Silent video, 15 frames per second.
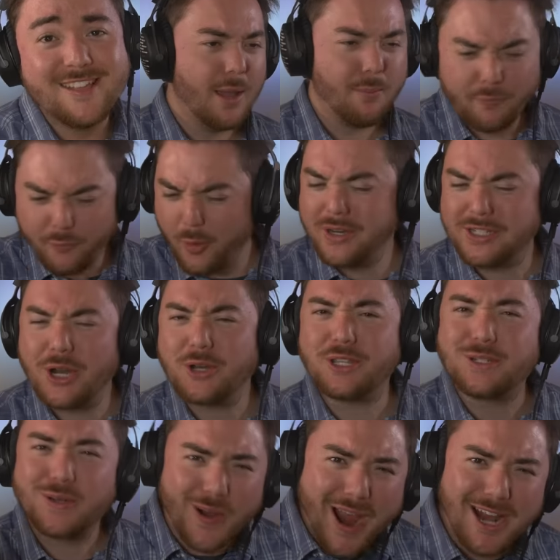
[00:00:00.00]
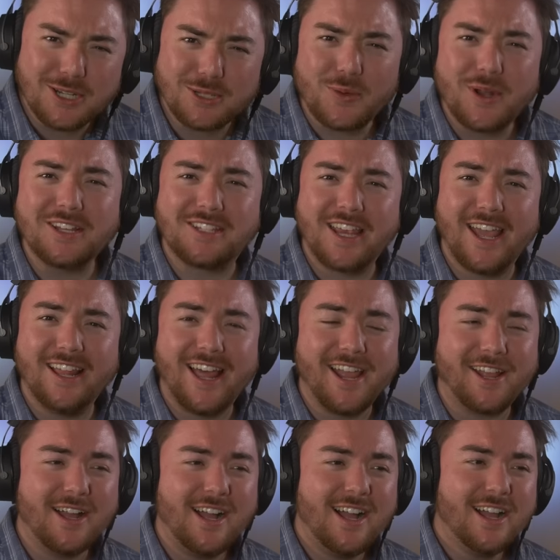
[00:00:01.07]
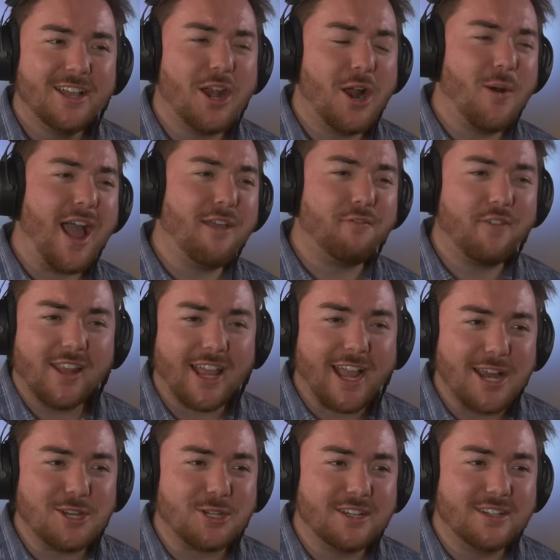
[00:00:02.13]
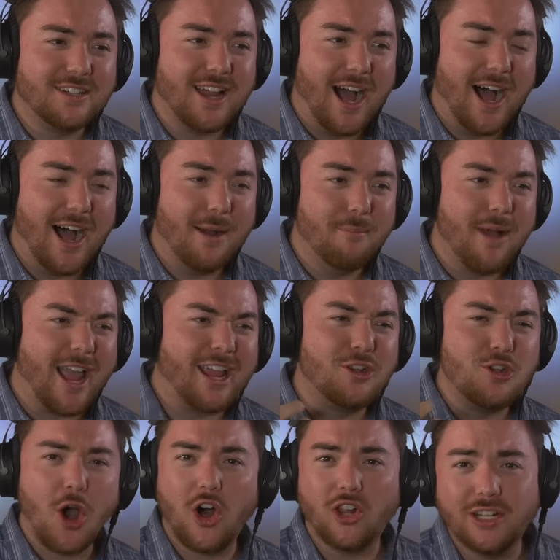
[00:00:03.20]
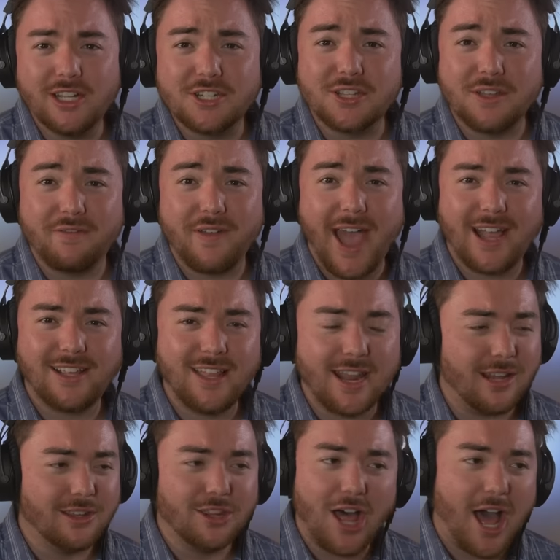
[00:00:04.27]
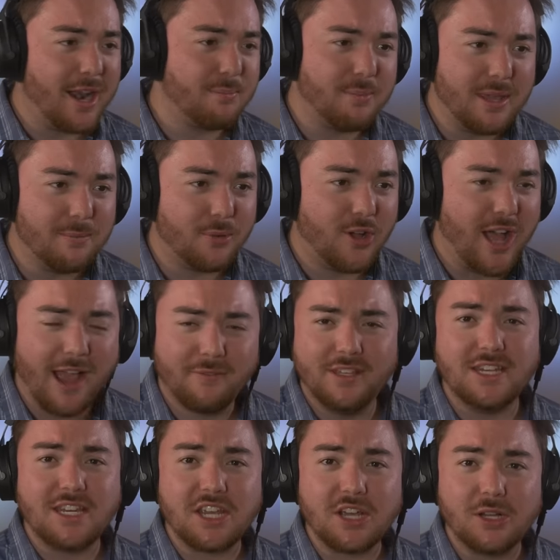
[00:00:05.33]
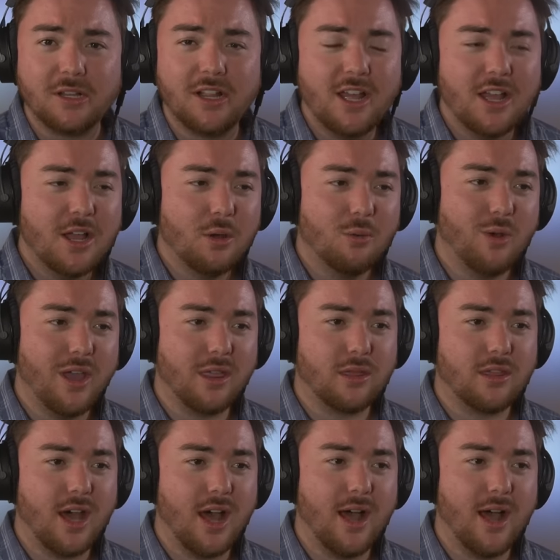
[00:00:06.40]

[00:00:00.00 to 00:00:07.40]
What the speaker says: And before we start the story, I just want to say, like, you know, I feel like I should acknowledge the fact that a lot of people have to deal with,